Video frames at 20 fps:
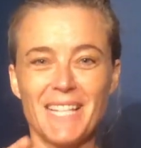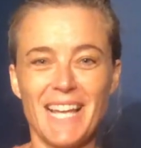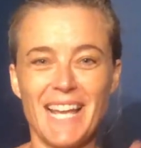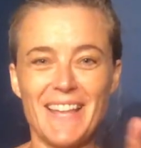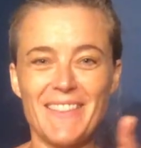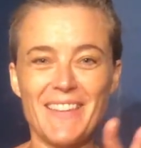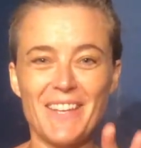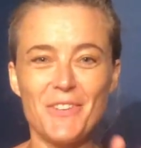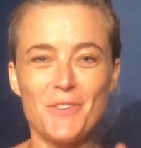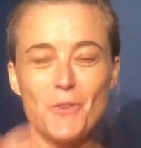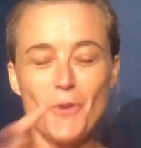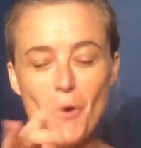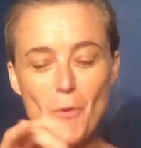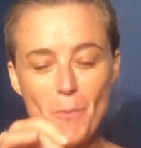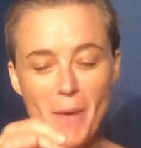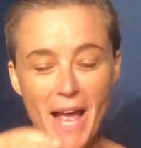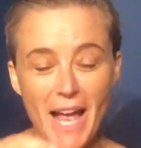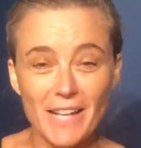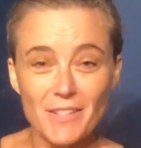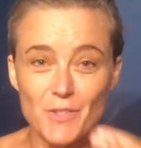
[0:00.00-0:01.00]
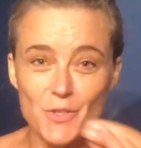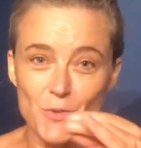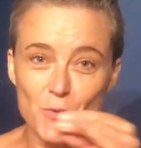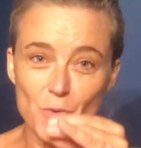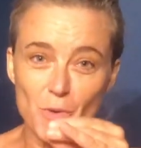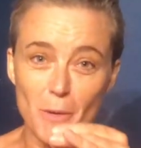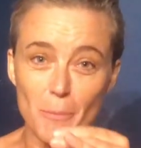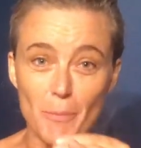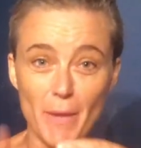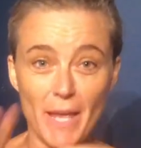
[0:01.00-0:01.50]
And then you go back
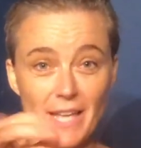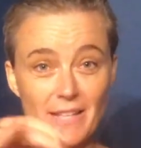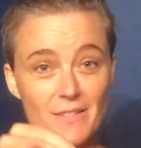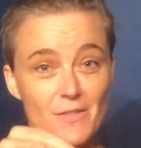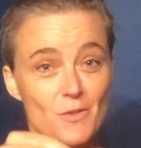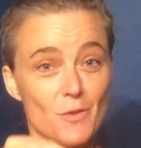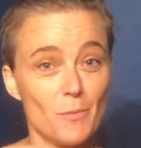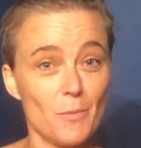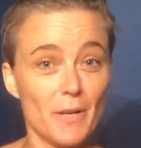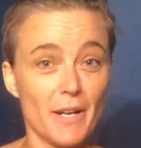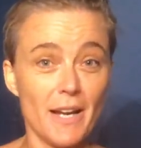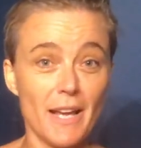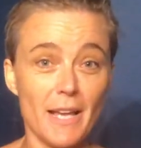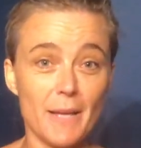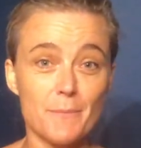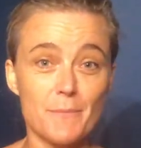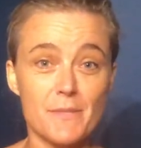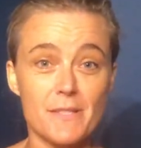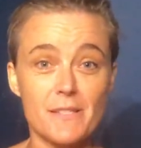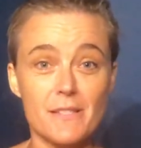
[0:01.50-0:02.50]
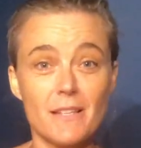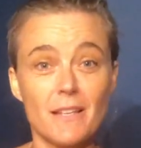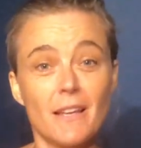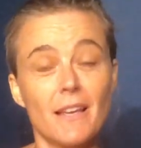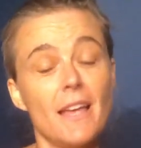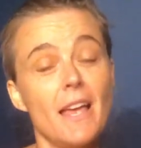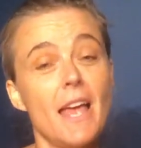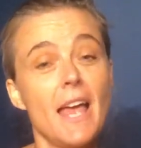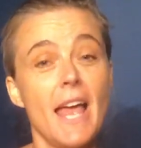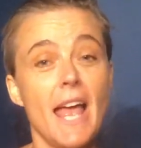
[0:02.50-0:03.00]
to a pencil perhaps,
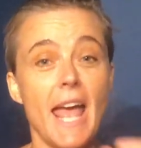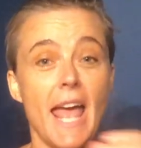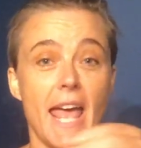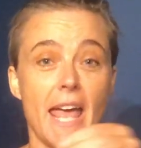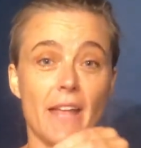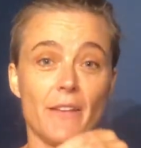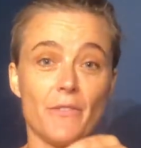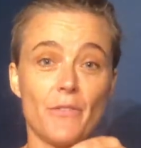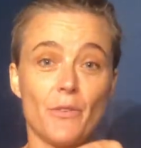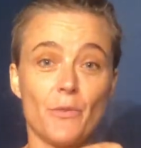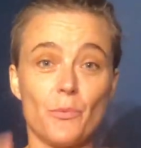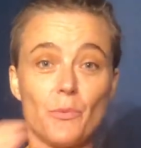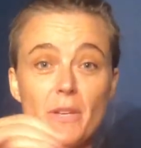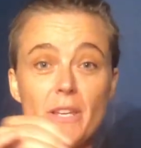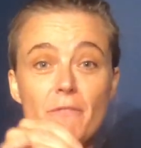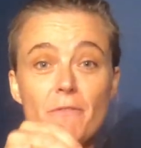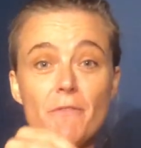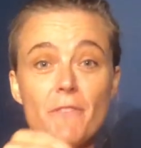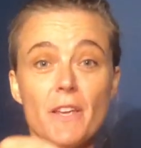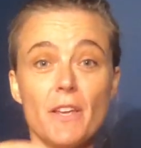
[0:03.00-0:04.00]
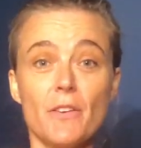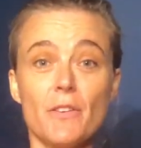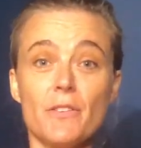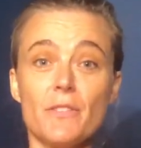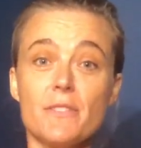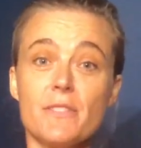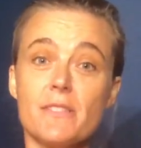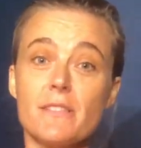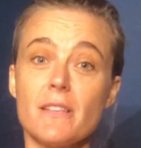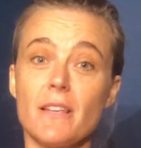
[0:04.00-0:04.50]
and 3
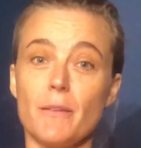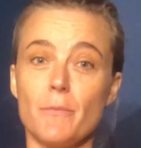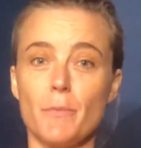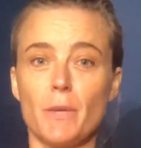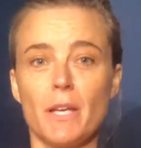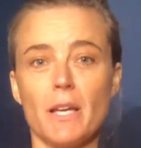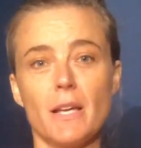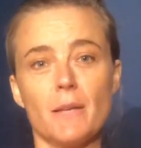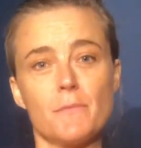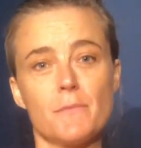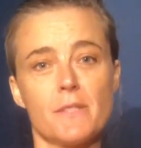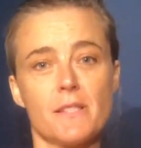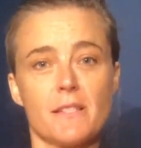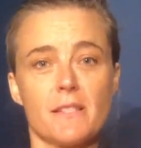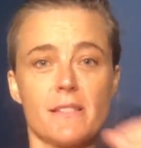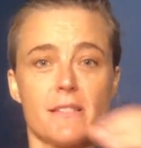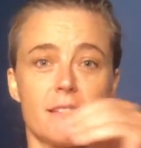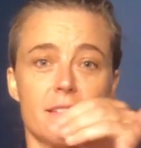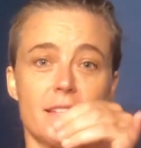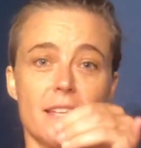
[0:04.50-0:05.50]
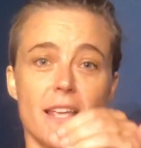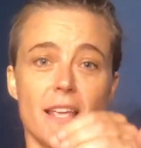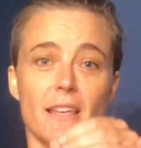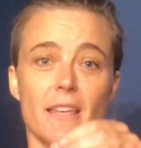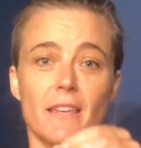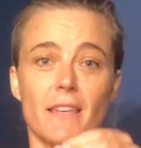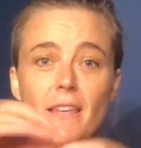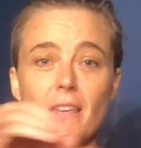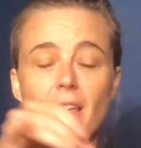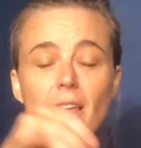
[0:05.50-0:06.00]
fingers becomes a
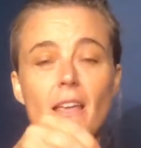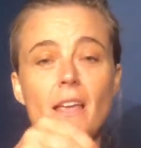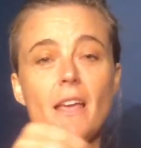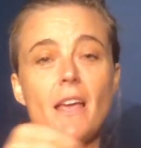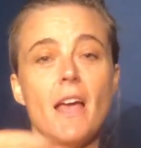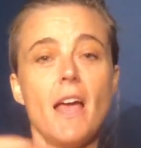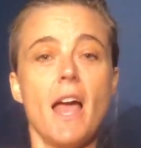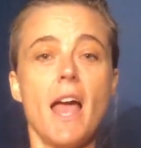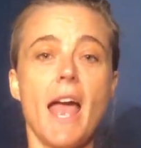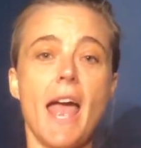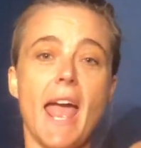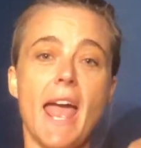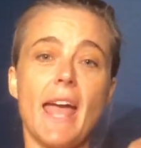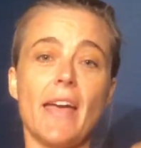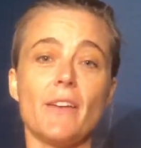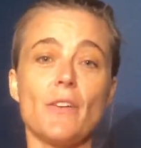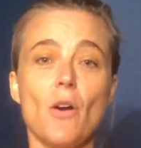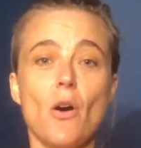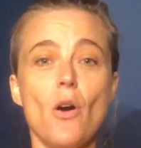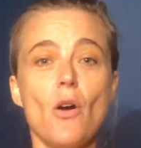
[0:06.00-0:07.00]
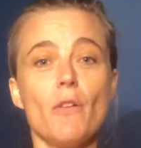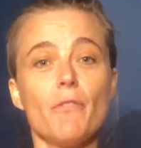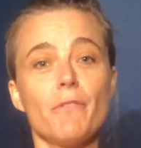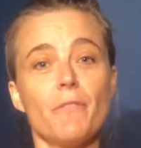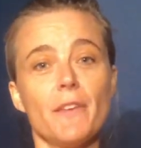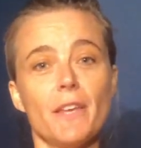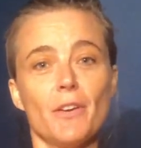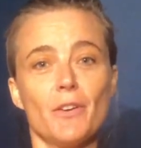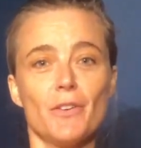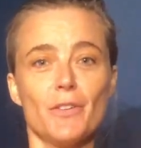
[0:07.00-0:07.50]
stick, and all
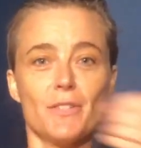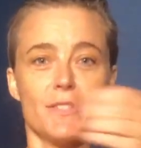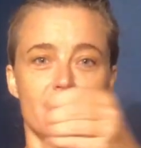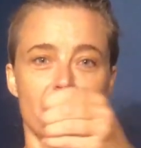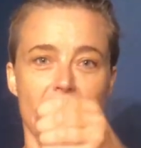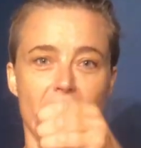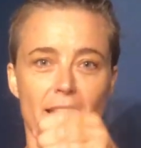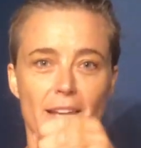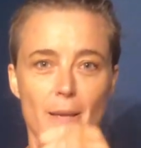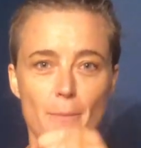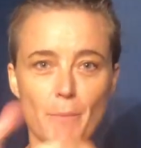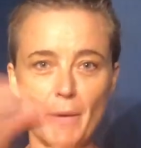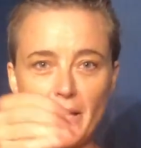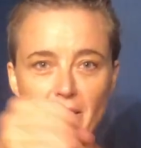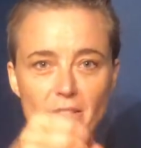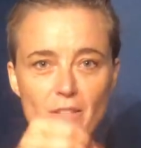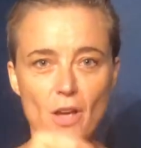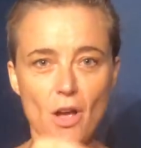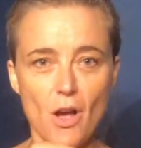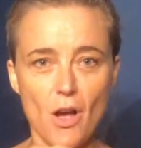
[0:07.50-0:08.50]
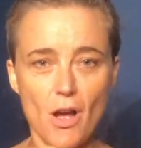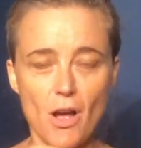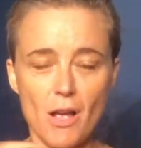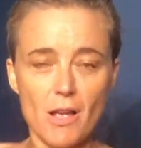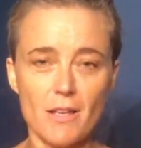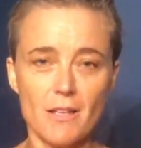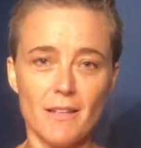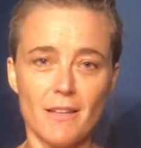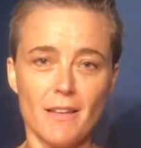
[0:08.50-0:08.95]
fingers and a baton,